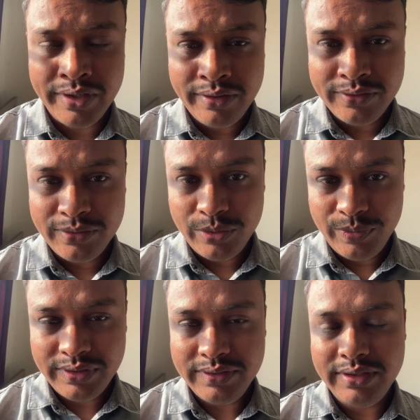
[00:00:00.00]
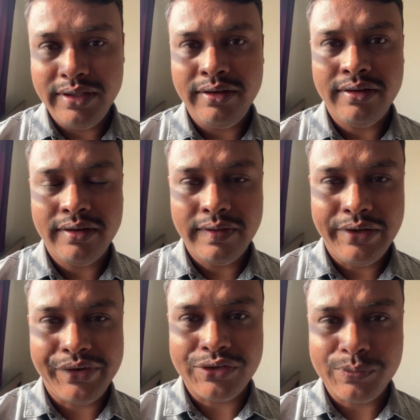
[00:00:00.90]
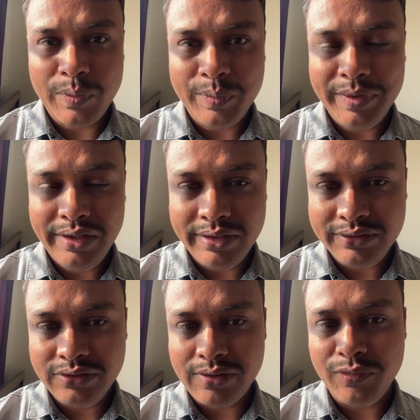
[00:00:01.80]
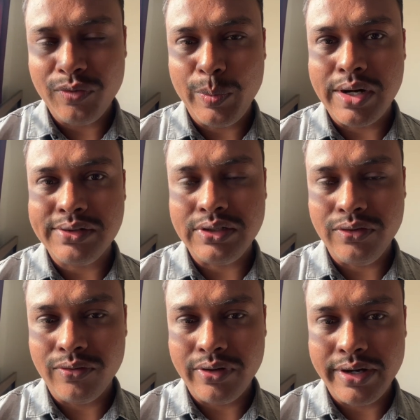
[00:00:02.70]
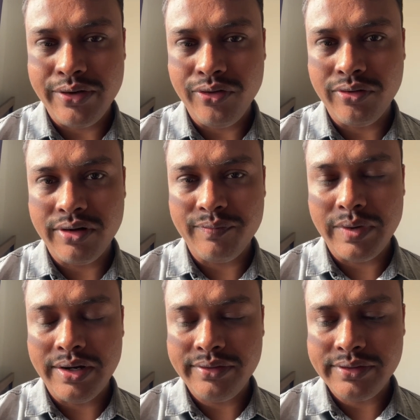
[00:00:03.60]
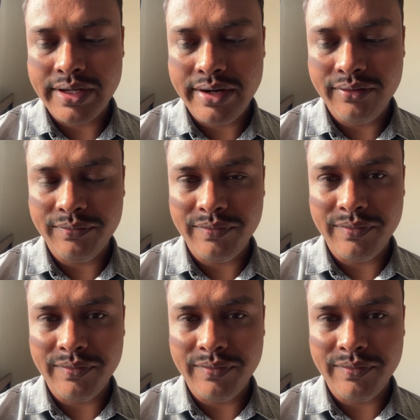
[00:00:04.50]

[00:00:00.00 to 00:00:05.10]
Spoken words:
So see that transformer mainly consists of two parts, encoder and decoder parts, and